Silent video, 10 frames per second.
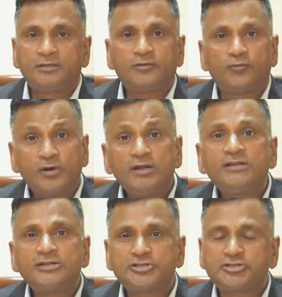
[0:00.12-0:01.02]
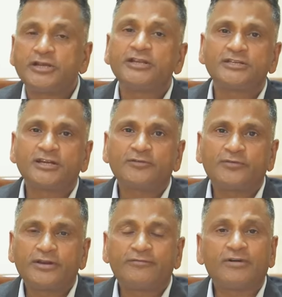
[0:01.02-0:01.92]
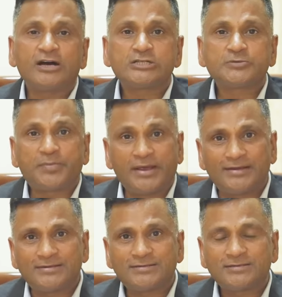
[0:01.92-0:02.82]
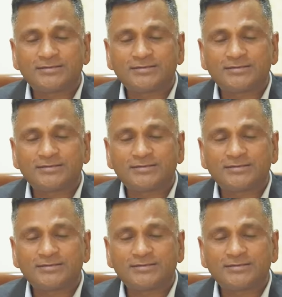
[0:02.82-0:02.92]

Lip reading: The world is changing at a very fast pace.